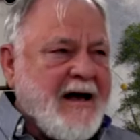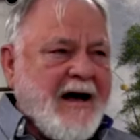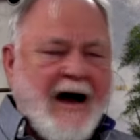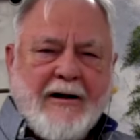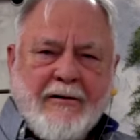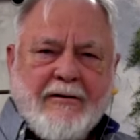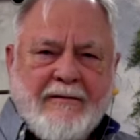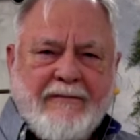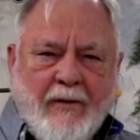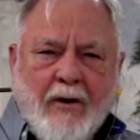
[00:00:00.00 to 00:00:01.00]
I
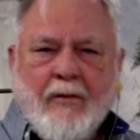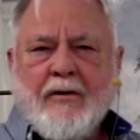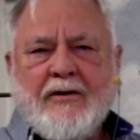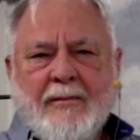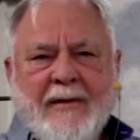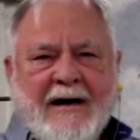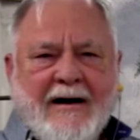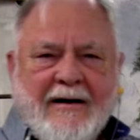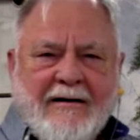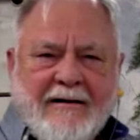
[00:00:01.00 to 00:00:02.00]
look forward to
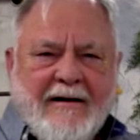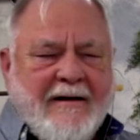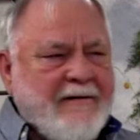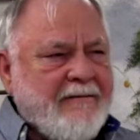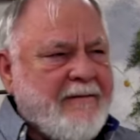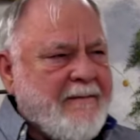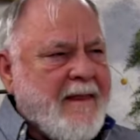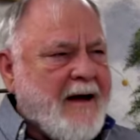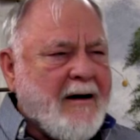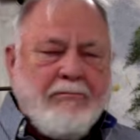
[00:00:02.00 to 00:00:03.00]
meeting
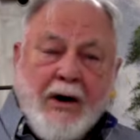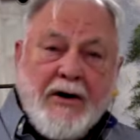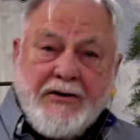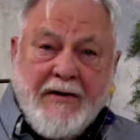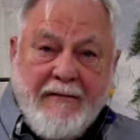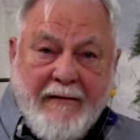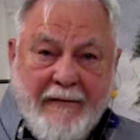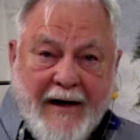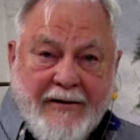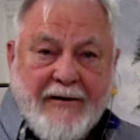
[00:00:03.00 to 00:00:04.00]
birds of a
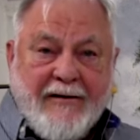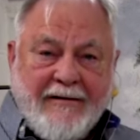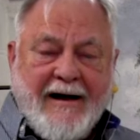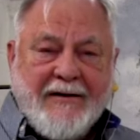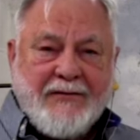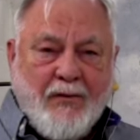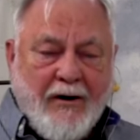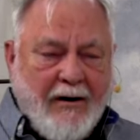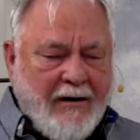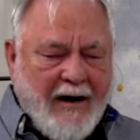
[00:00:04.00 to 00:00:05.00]
feather, as it
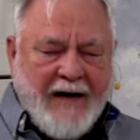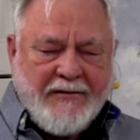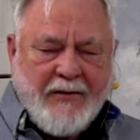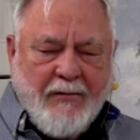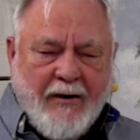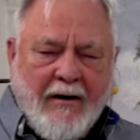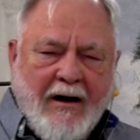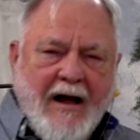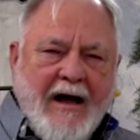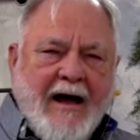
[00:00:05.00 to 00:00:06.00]
were,
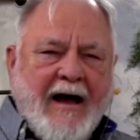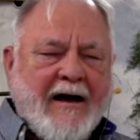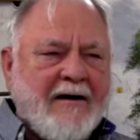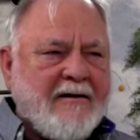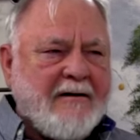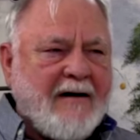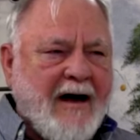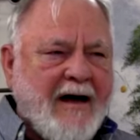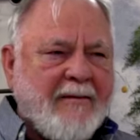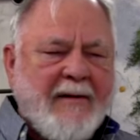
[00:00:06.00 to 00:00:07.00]
and
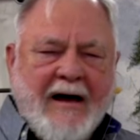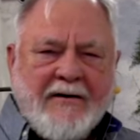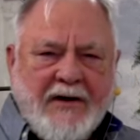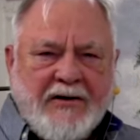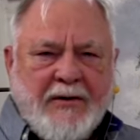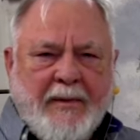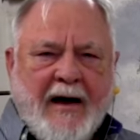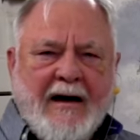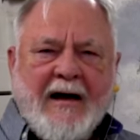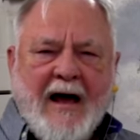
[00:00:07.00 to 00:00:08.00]
I am
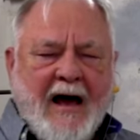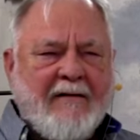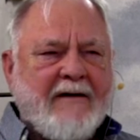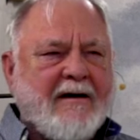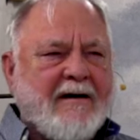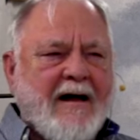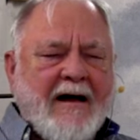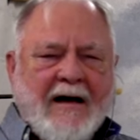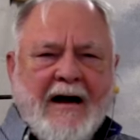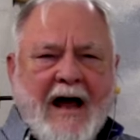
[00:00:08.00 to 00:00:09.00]
anticipating having
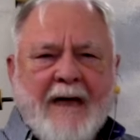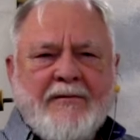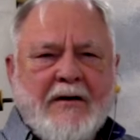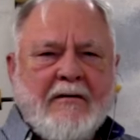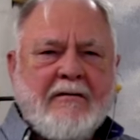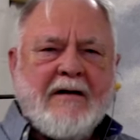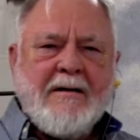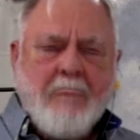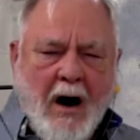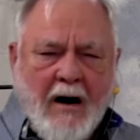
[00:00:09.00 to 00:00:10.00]
an absolutely
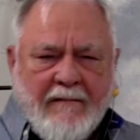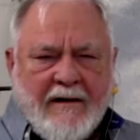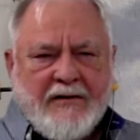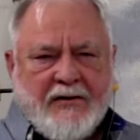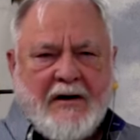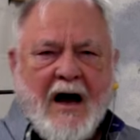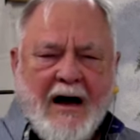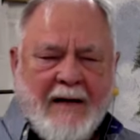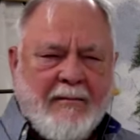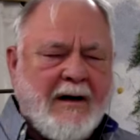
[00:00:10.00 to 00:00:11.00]
marvelous
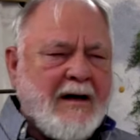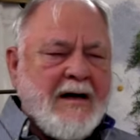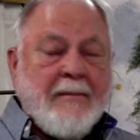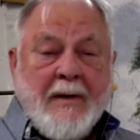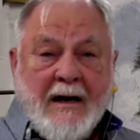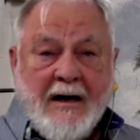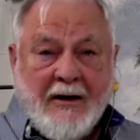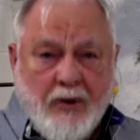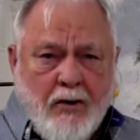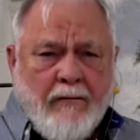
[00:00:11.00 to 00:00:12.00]
time
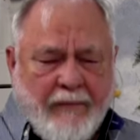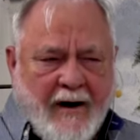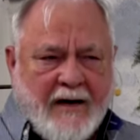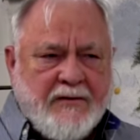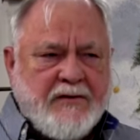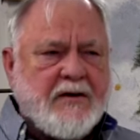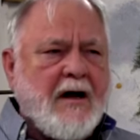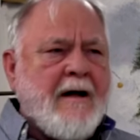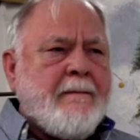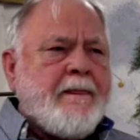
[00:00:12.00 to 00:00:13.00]
meeting new friends,
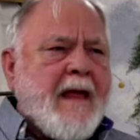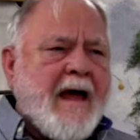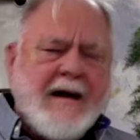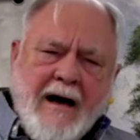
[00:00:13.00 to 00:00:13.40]
and